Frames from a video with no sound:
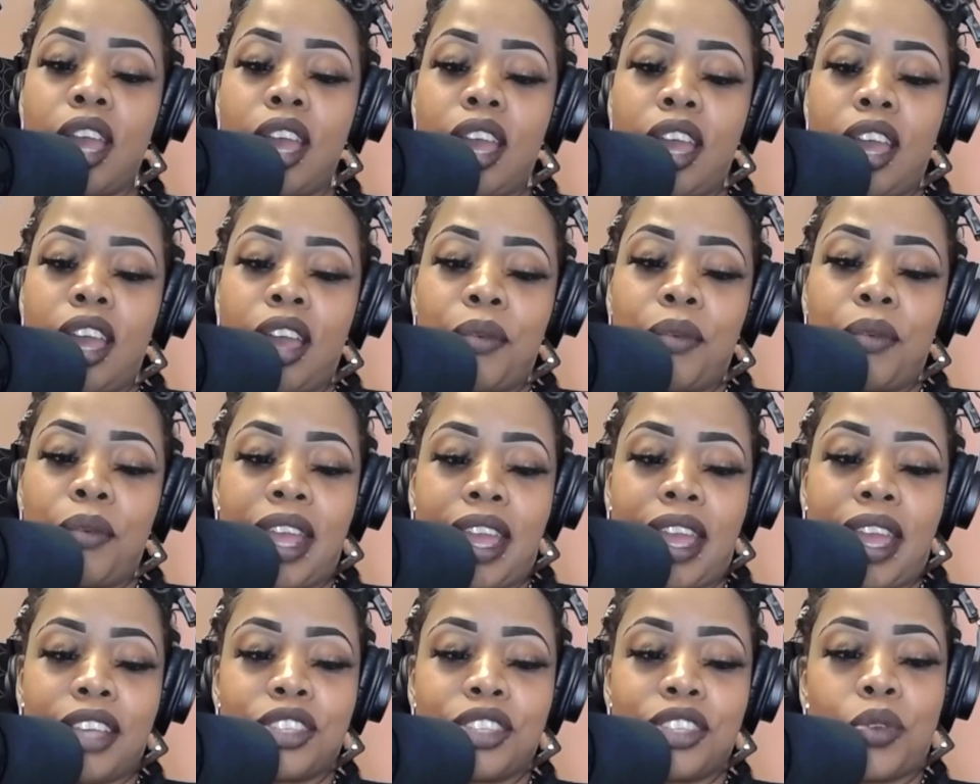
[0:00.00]
I want to
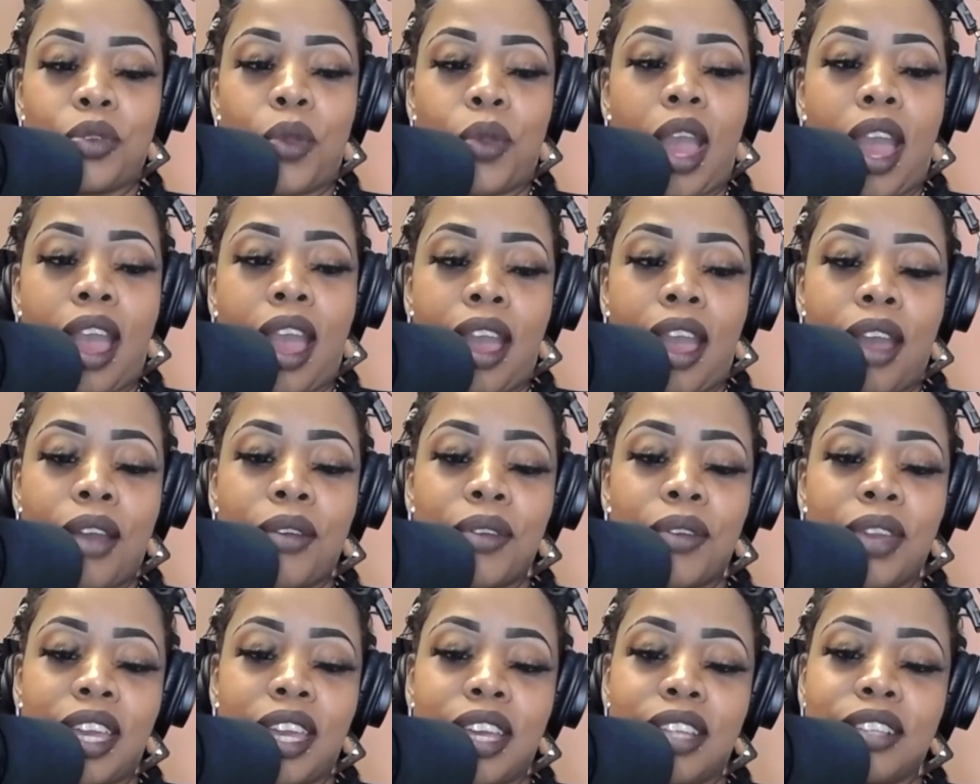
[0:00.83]
ask you, how
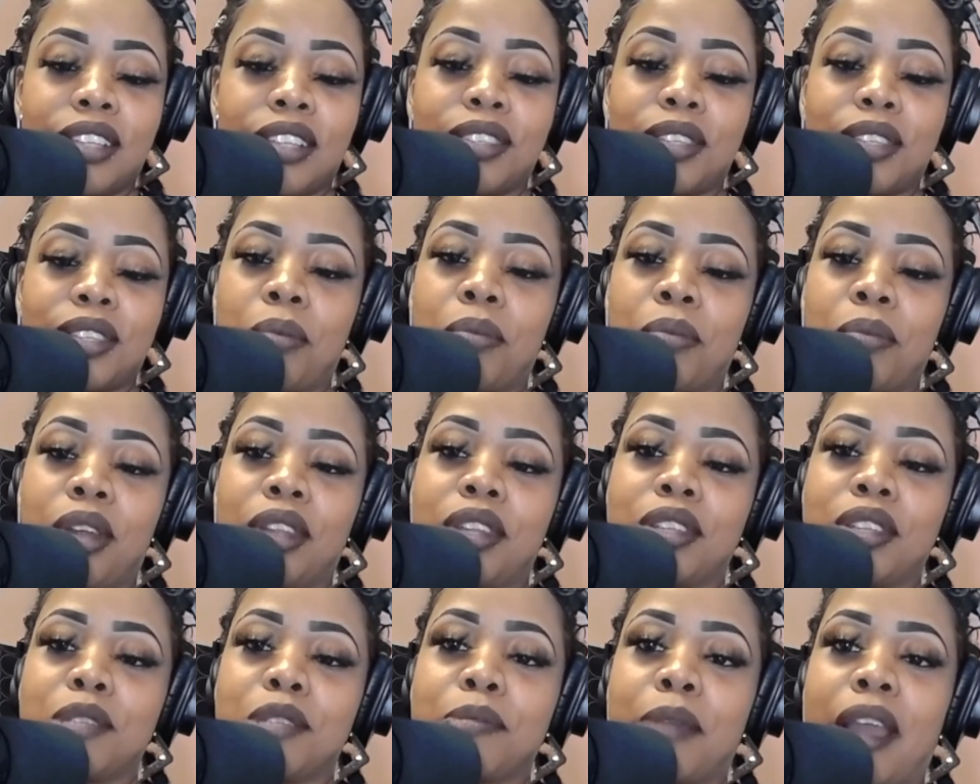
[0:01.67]
can someone
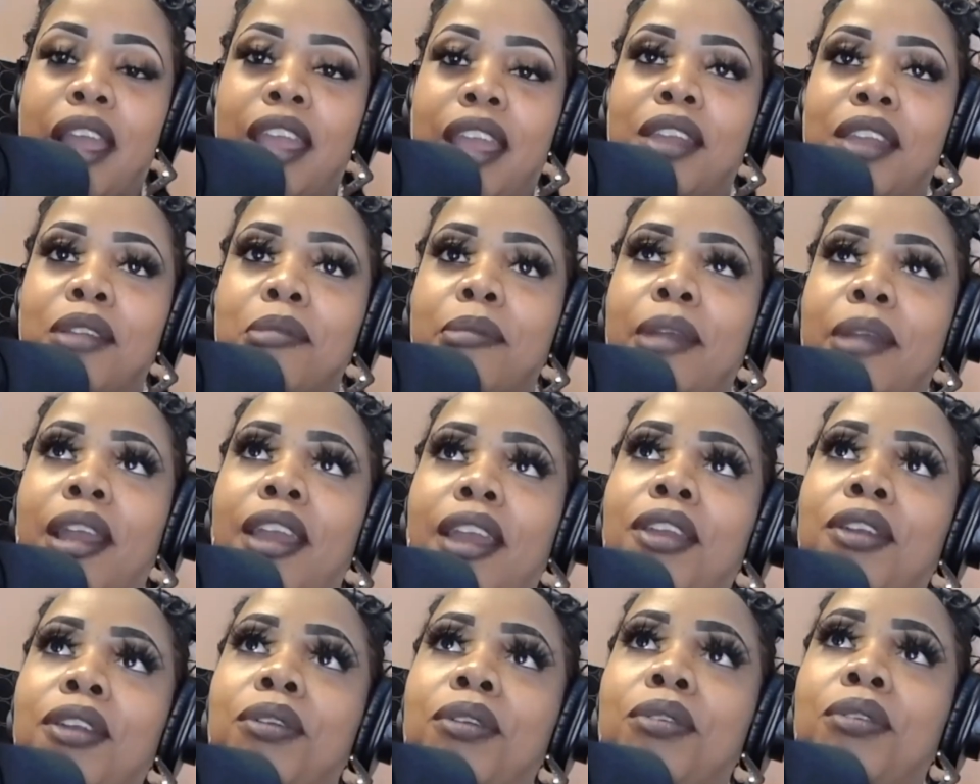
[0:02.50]
inspired by
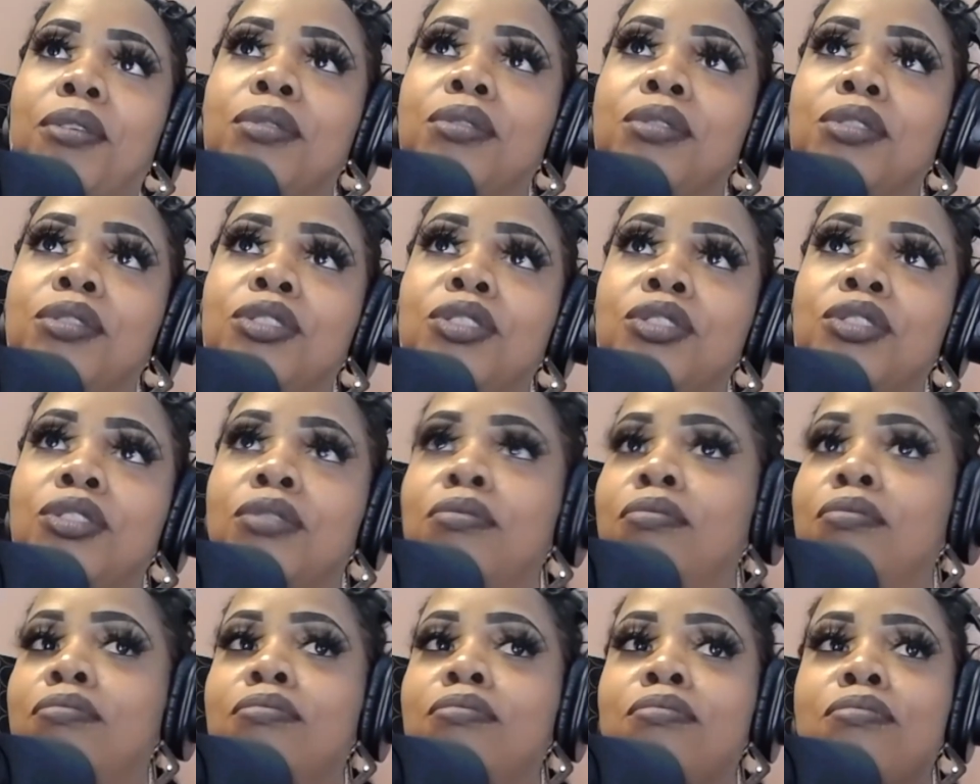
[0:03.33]
you
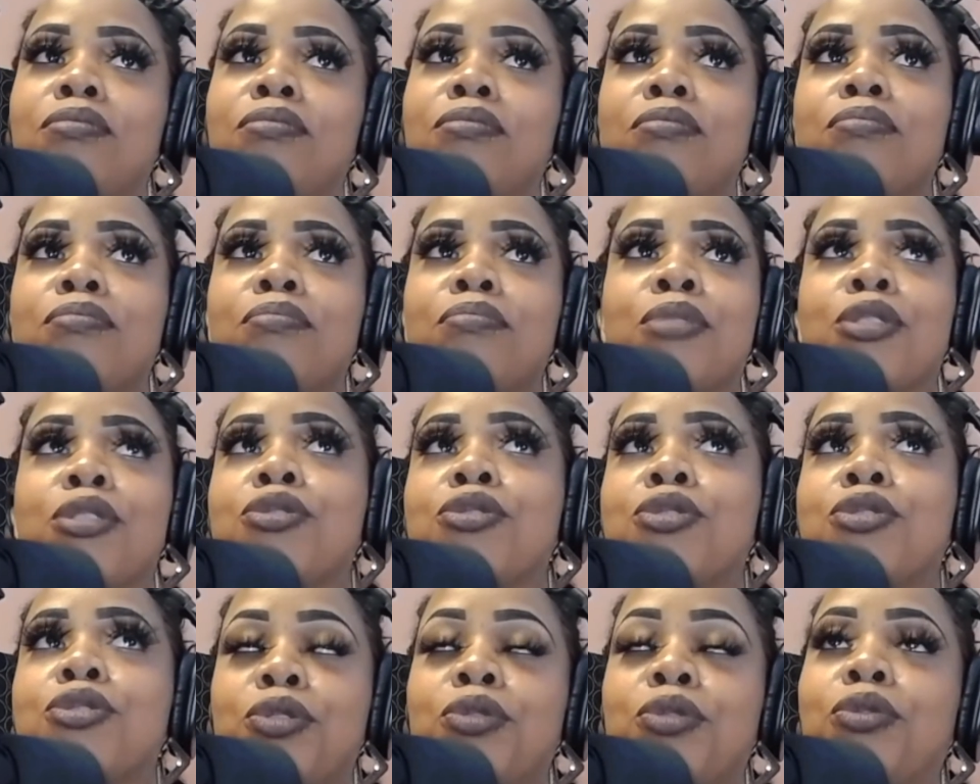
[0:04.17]

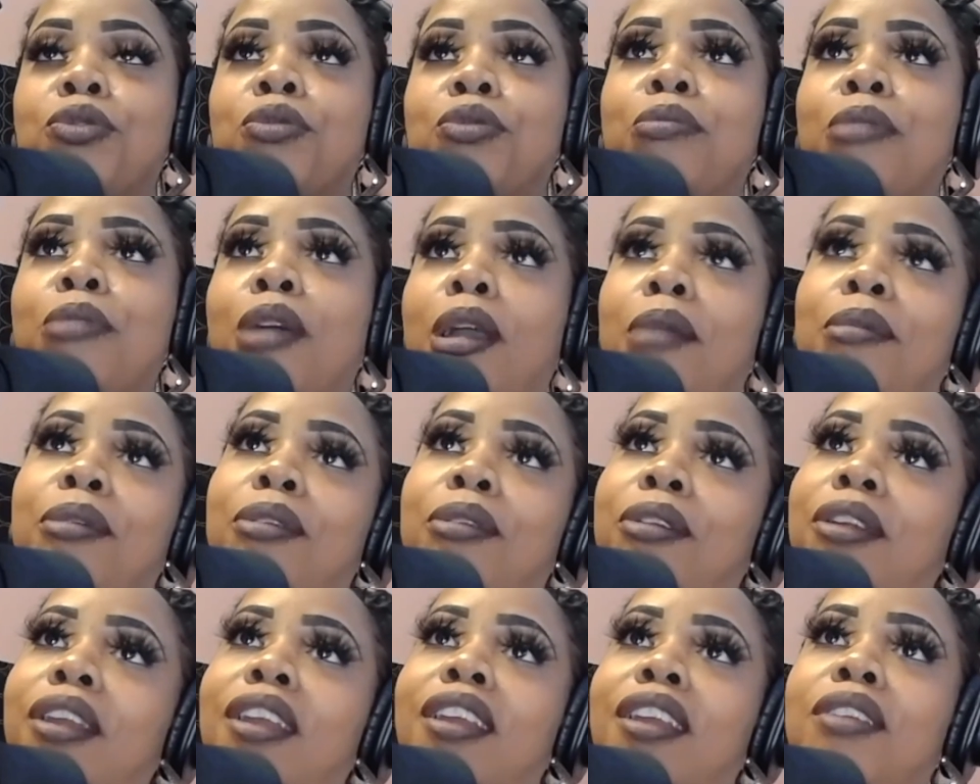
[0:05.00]
pursue
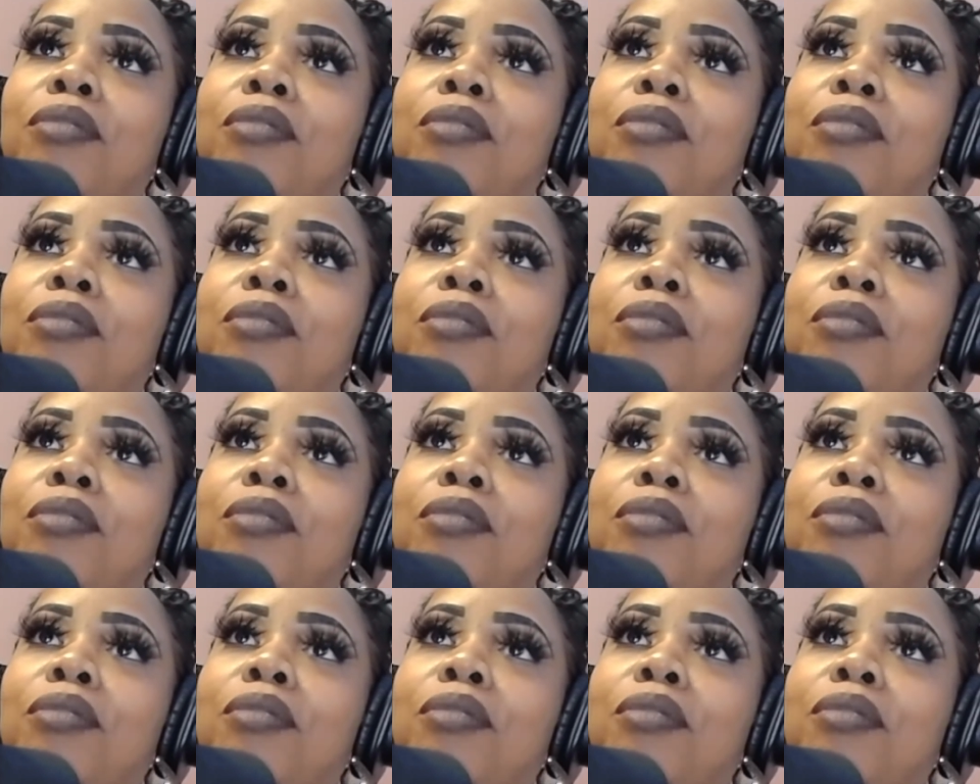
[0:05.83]
barbering?